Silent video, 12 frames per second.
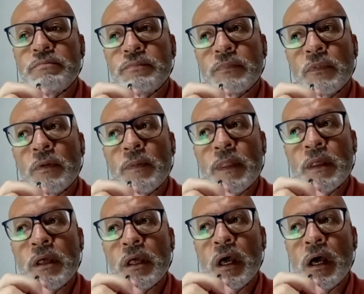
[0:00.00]
a mixed
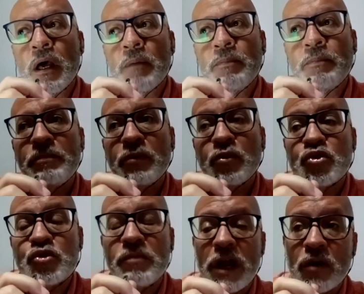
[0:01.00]
race person, and
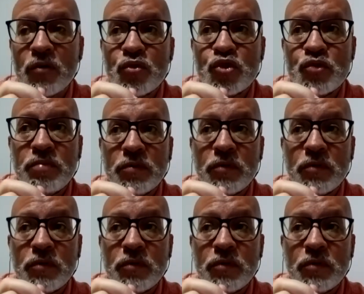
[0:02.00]
very often